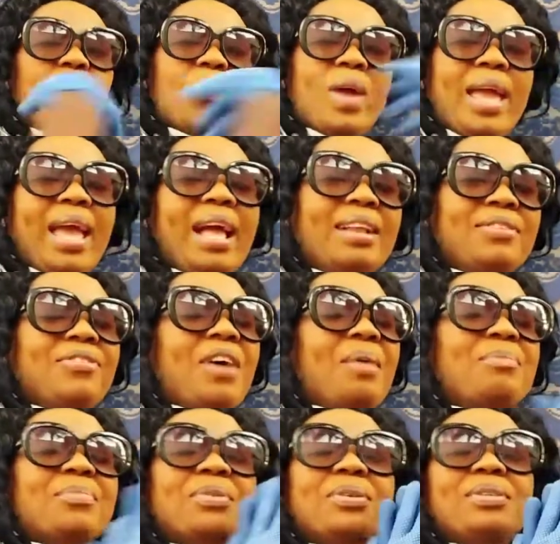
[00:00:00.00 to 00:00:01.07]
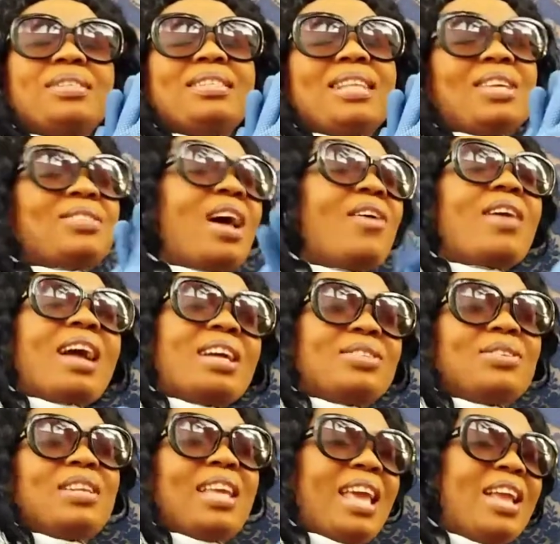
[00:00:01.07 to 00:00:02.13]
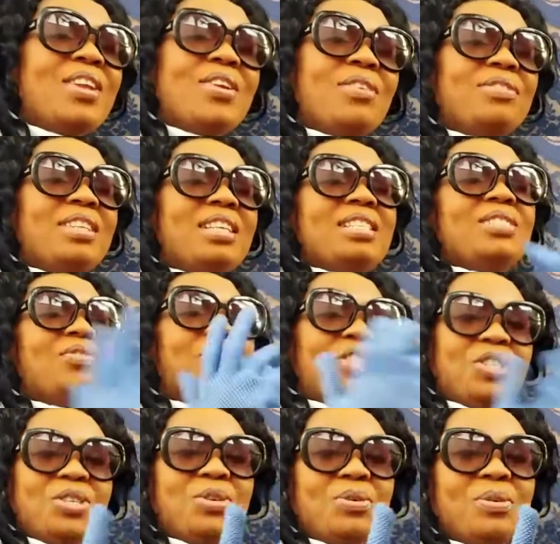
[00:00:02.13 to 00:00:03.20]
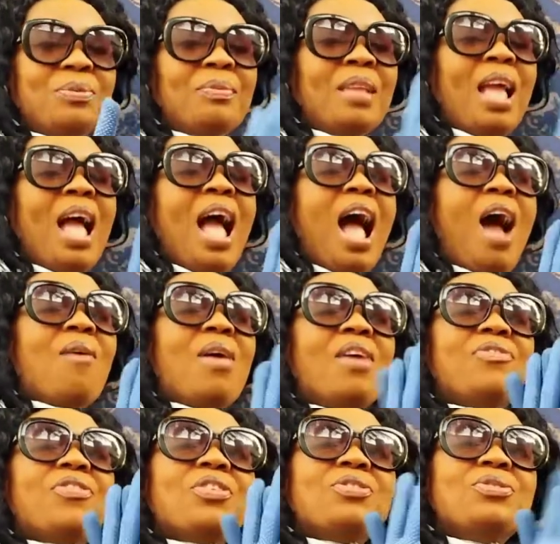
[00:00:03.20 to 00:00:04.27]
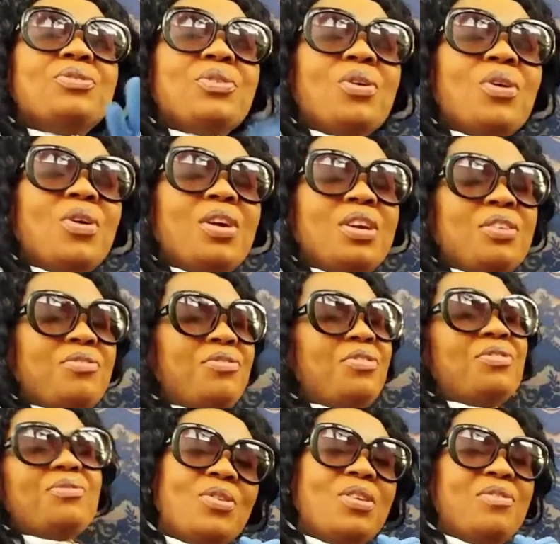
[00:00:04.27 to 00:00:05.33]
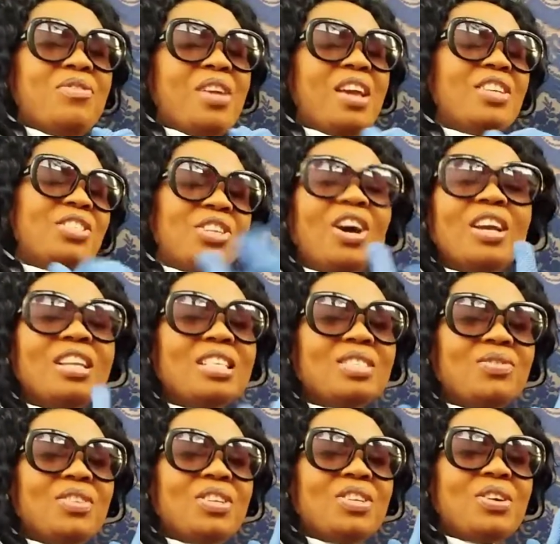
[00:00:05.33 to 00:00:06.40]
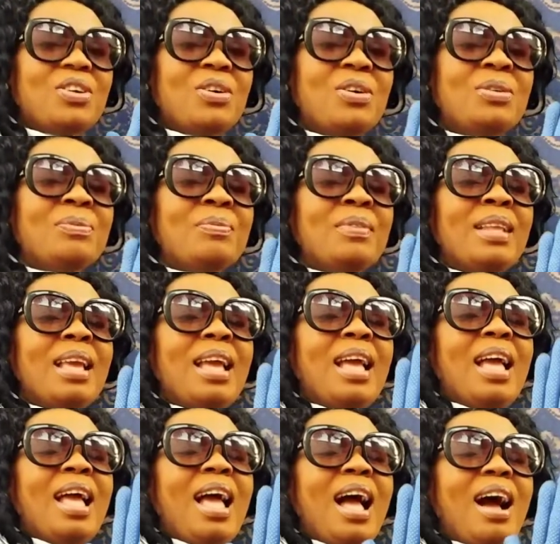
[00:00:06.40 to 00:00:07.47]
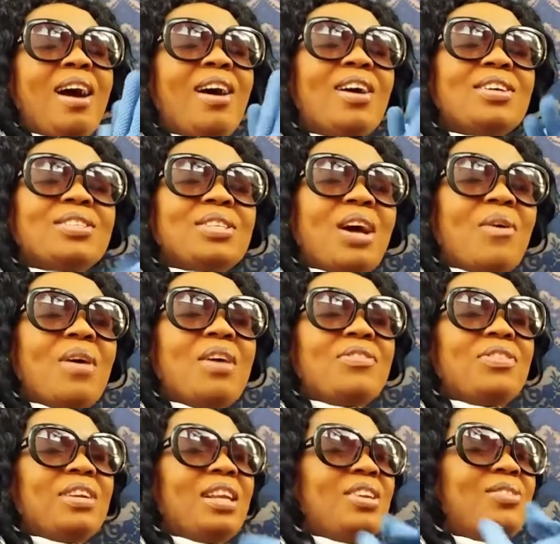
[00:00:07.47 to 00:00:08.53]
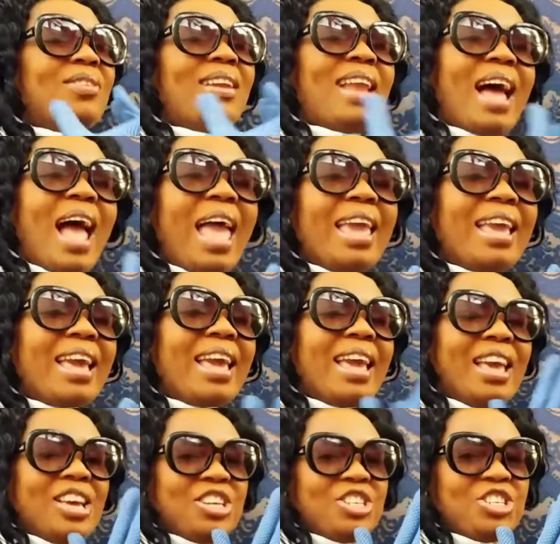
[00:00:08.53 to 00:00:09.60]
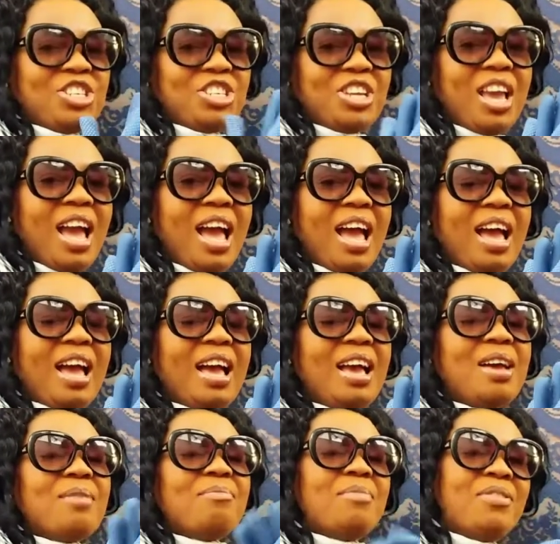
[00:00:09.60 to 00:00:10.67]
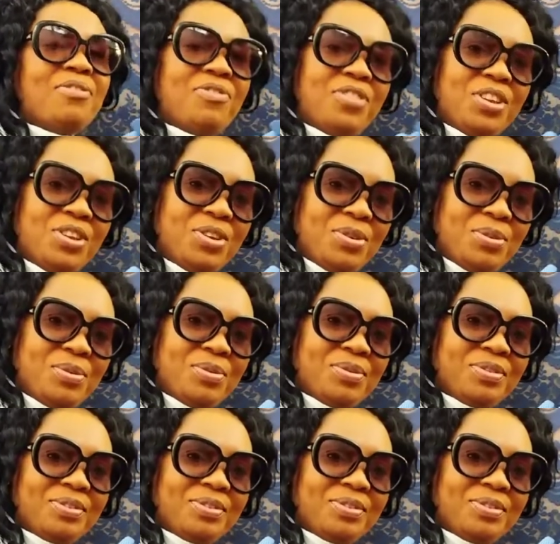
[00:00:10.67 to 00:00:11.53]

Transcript: Well, fumble, that's how we come to the end of this video. I want for know if you enjoy this video. Also, I want for let you like, share the video.